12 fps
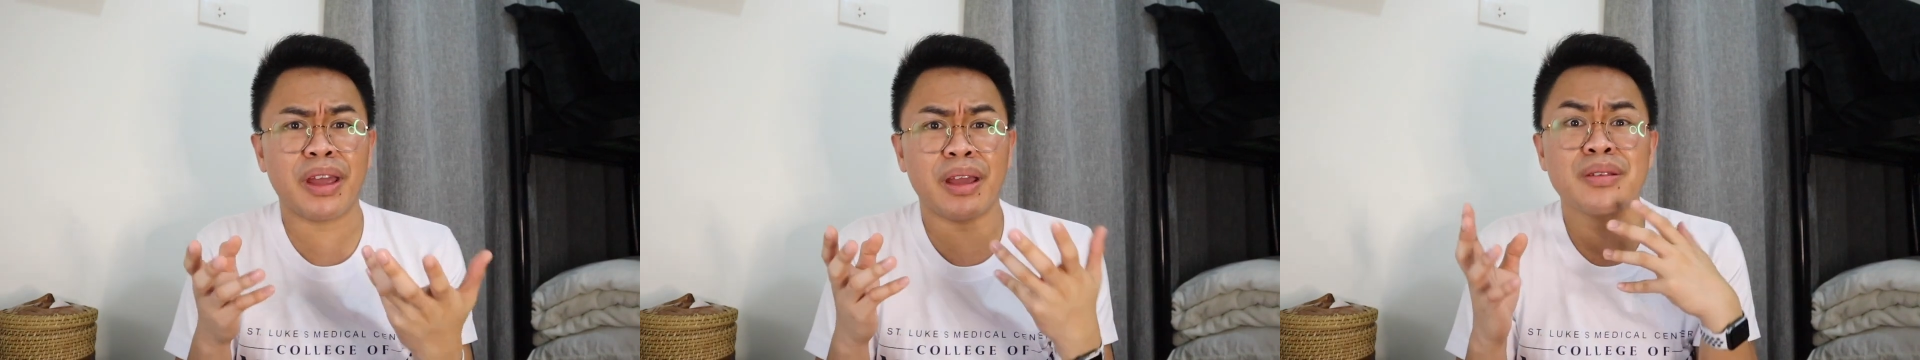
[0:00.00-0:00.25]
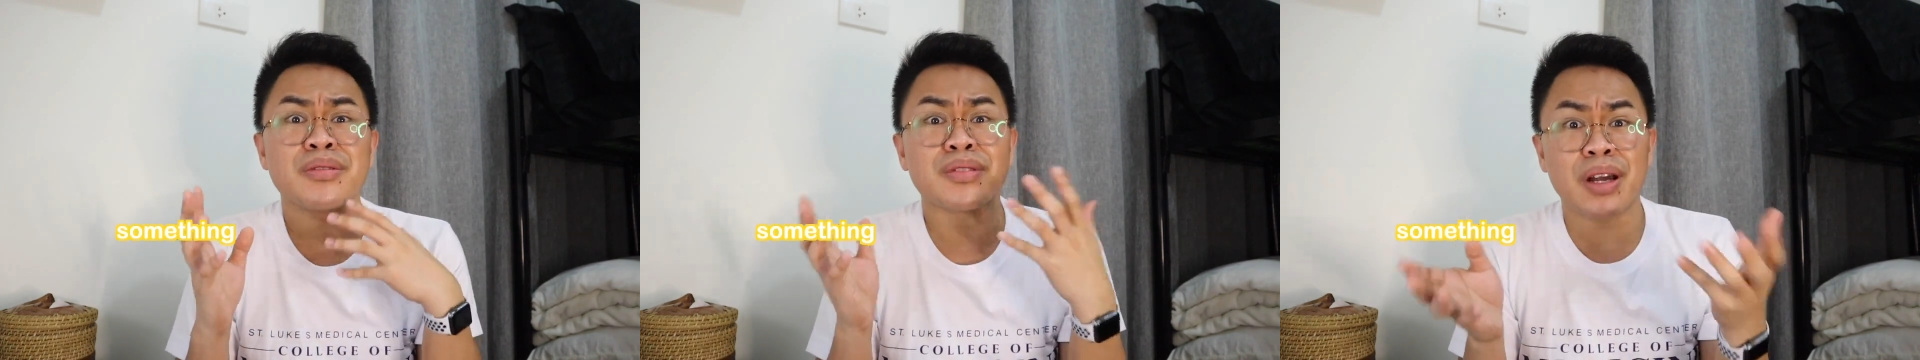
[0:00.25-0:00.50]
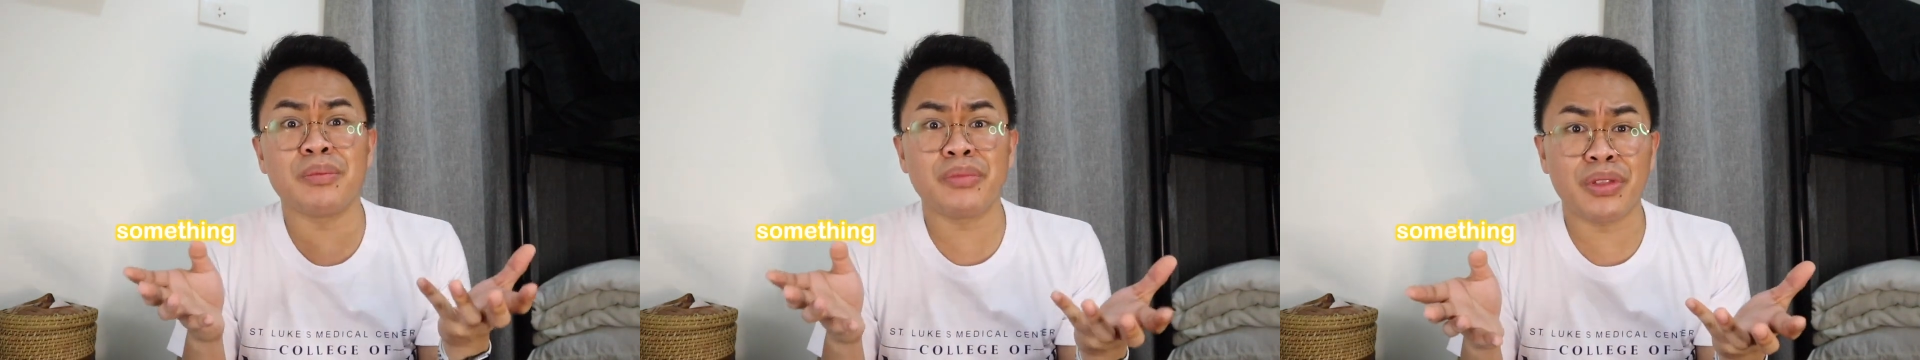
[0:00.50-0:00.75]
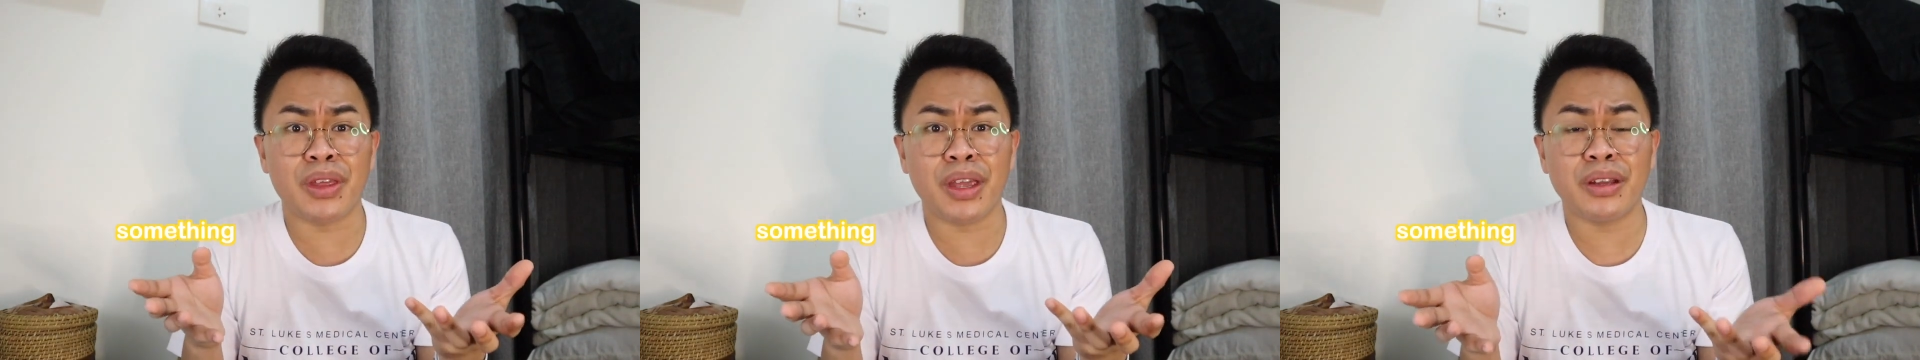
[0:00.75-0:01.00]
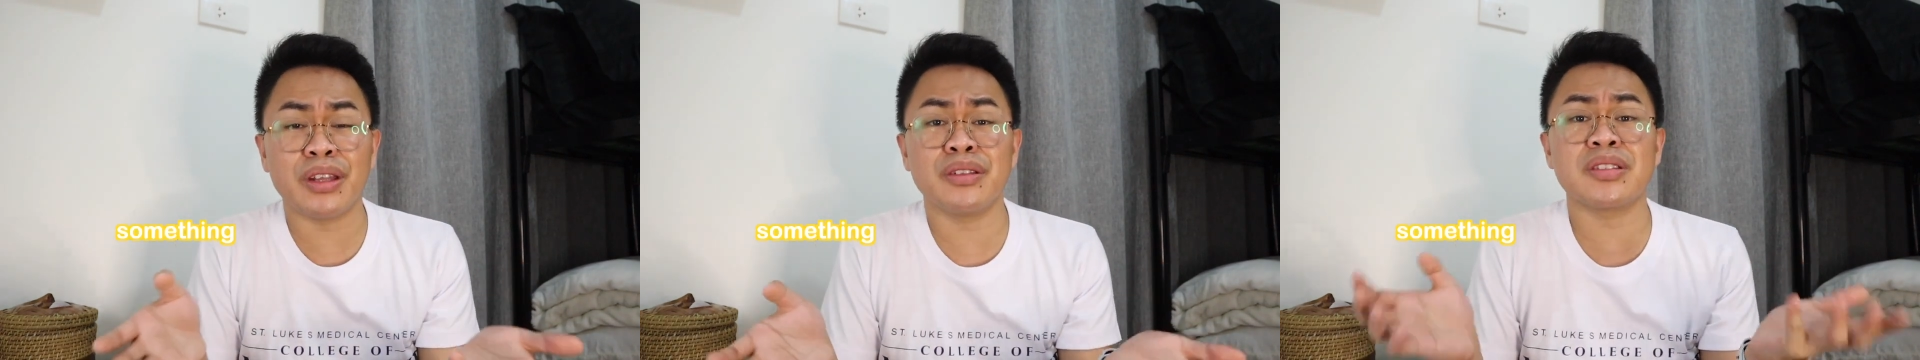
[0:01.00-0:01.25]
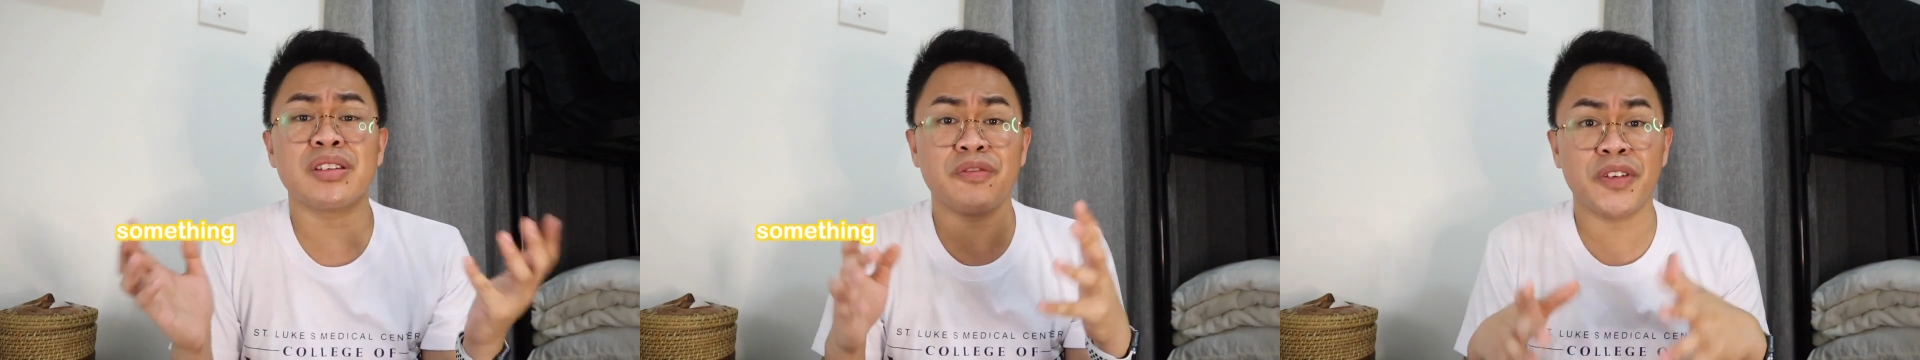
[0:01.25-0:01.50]
something dito
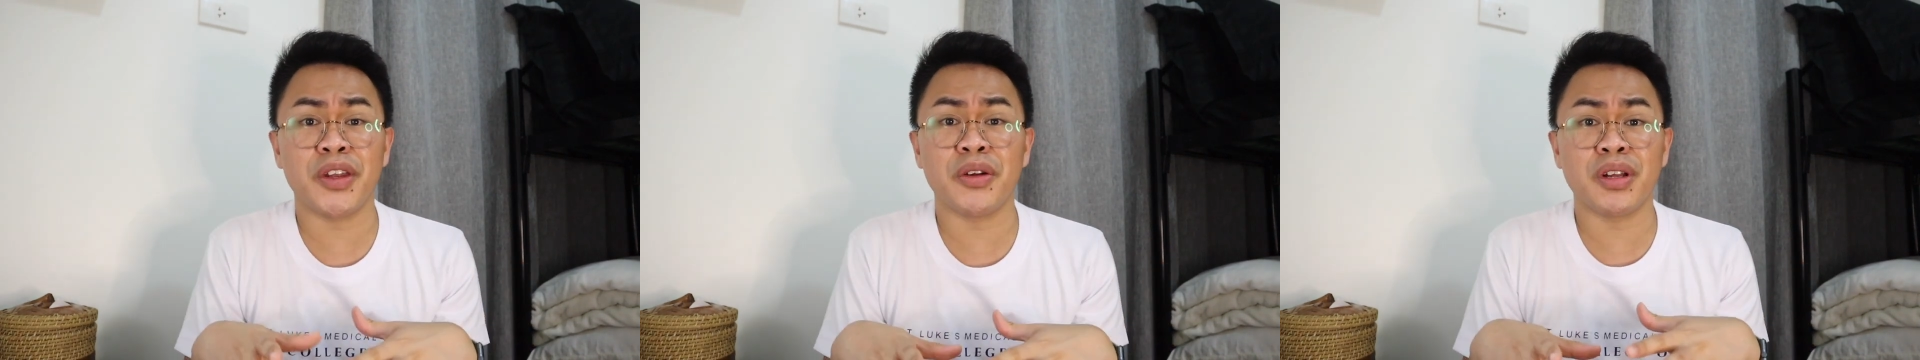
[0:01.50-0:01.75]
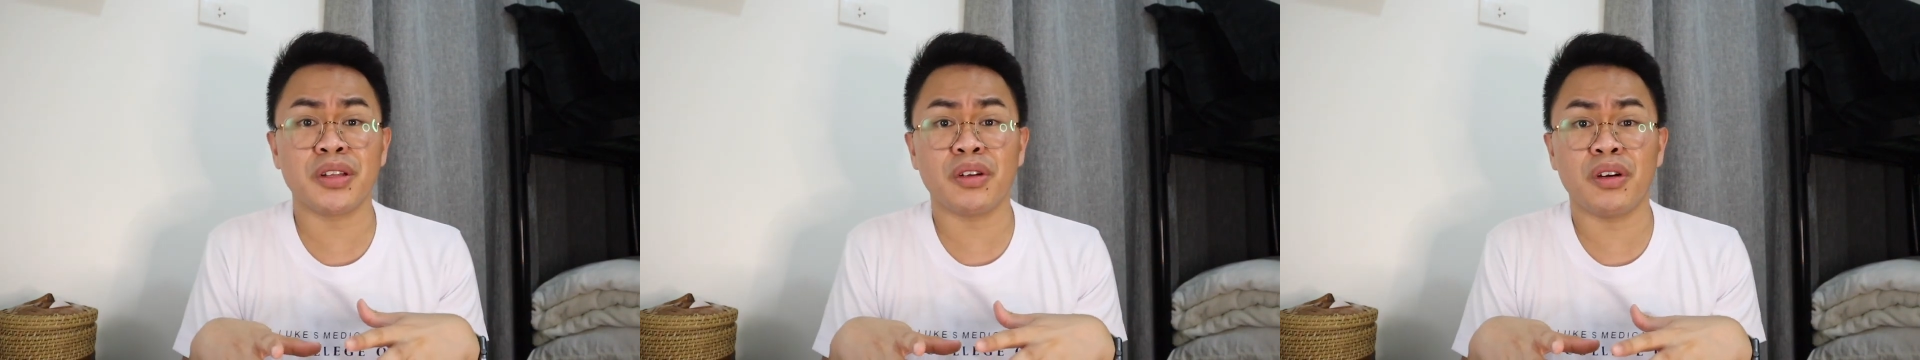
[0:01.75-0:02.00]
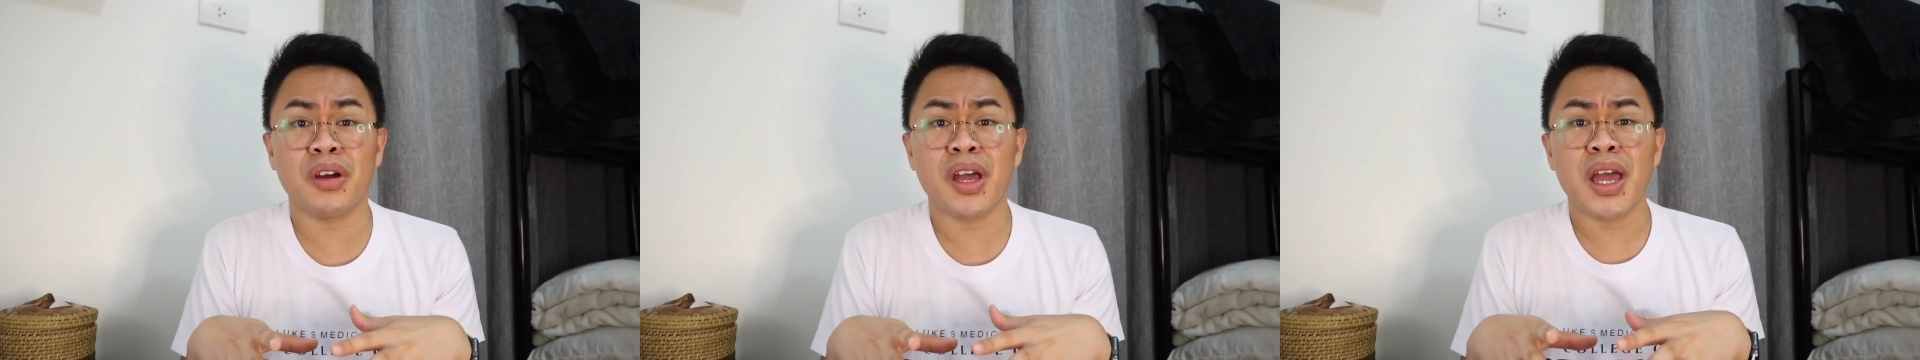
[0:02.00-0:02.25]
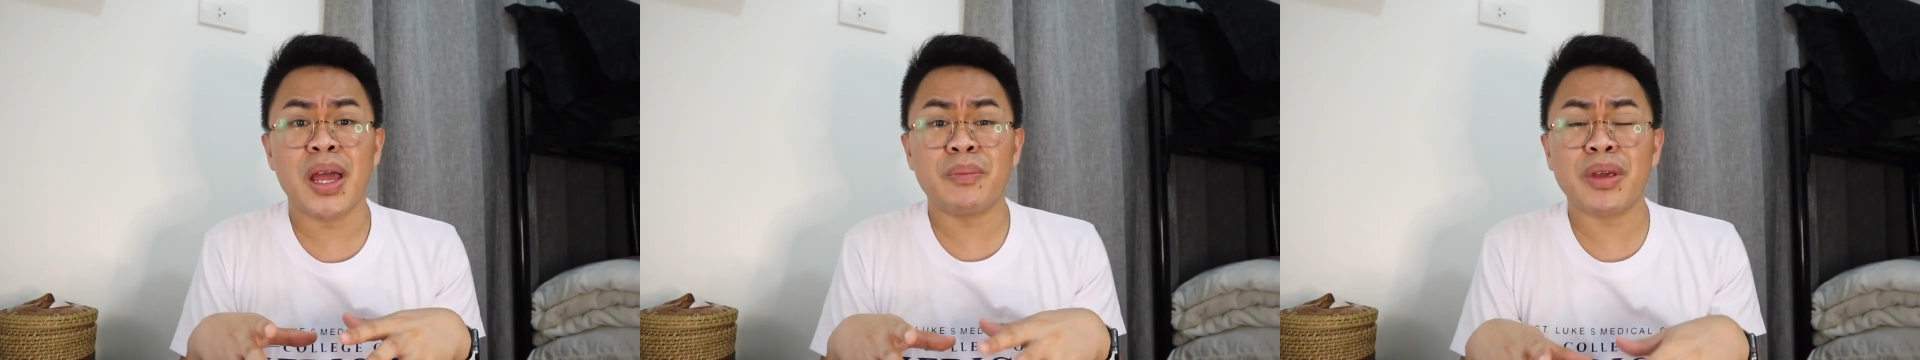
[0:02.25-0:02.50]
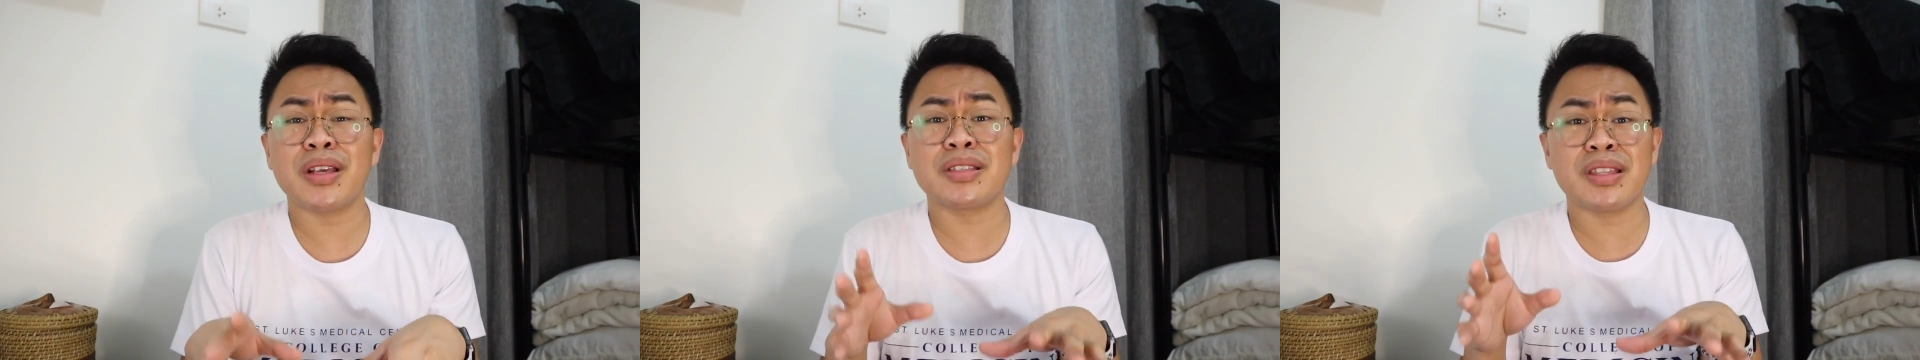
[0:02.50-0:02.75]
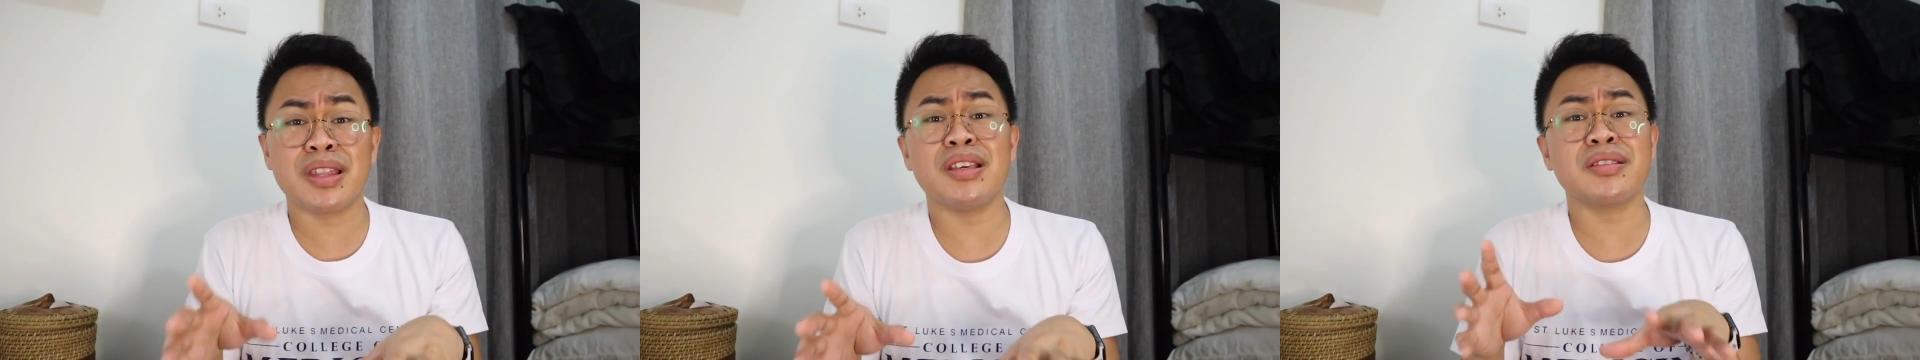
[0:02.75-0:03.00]
sa video na to.
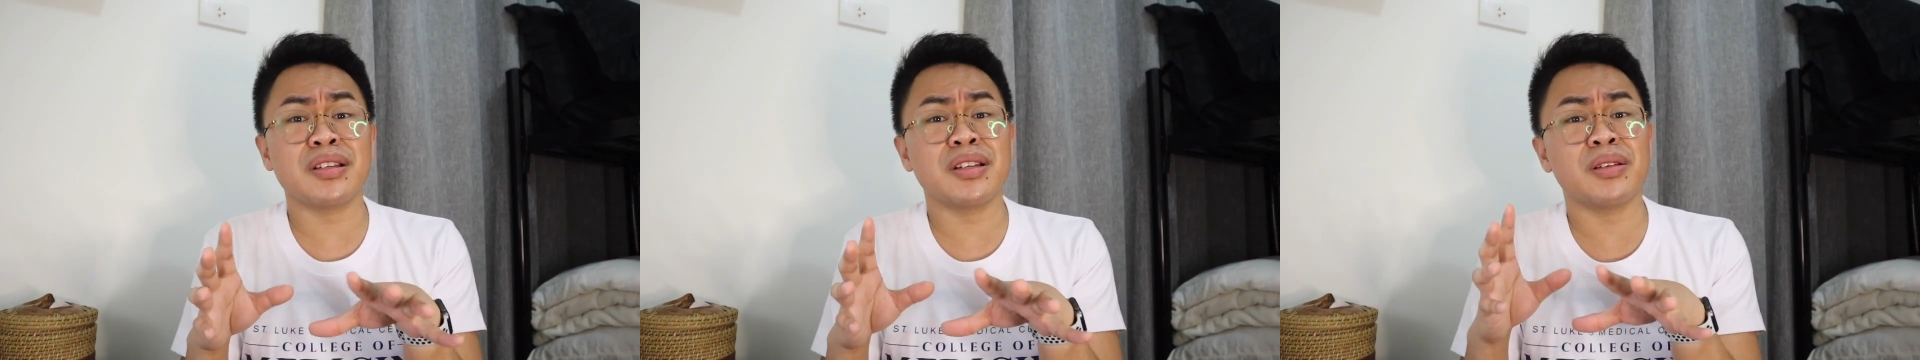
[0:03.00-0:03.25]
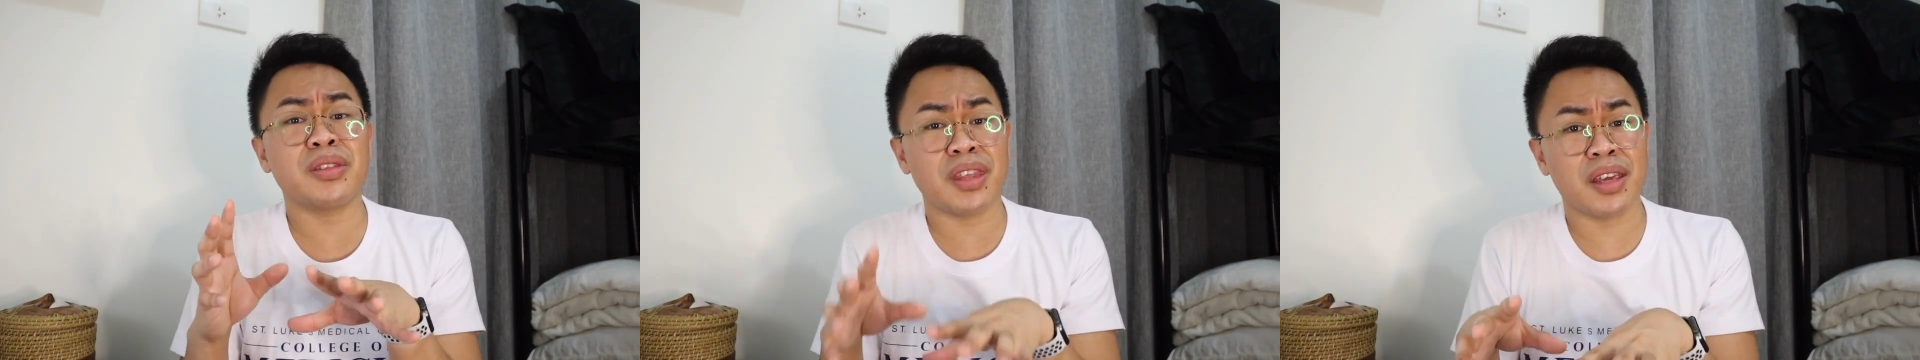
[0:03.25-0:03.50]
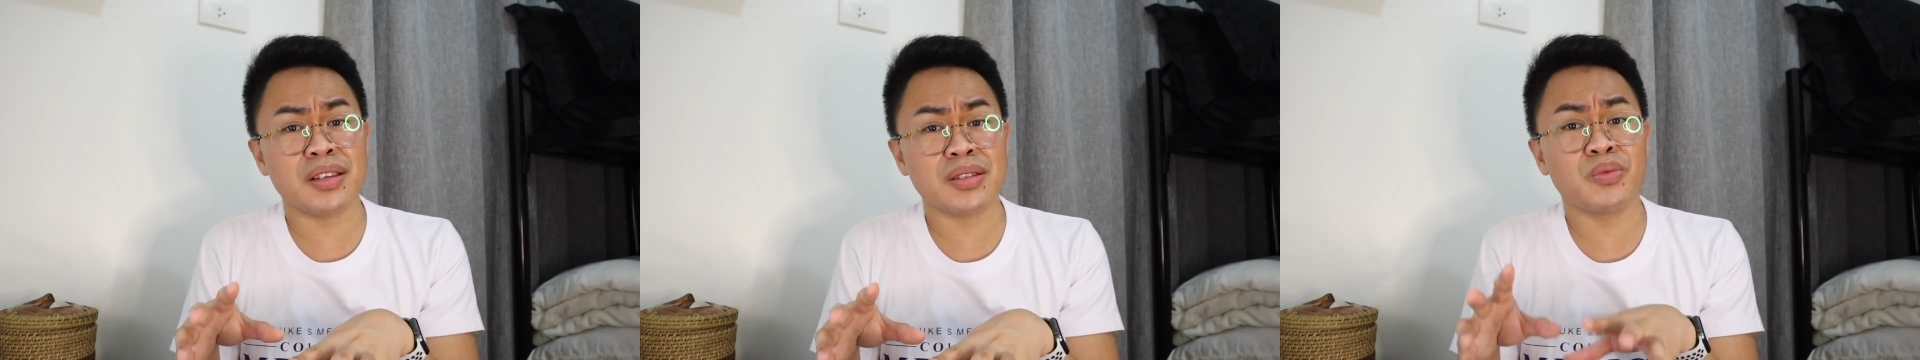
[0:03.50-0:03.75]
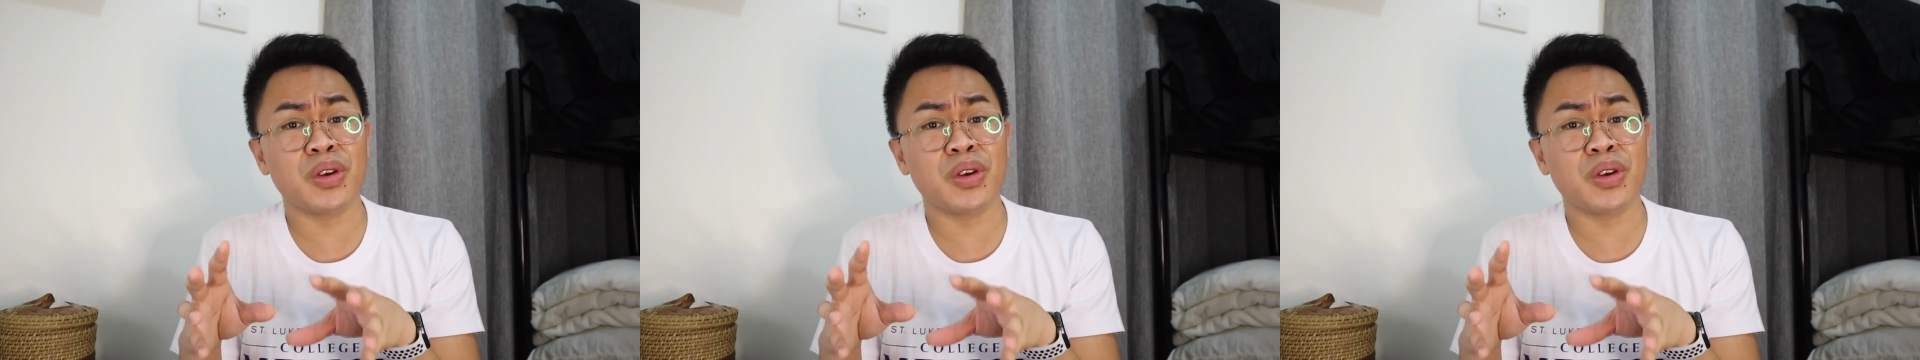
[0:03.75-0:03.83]
Because these are the things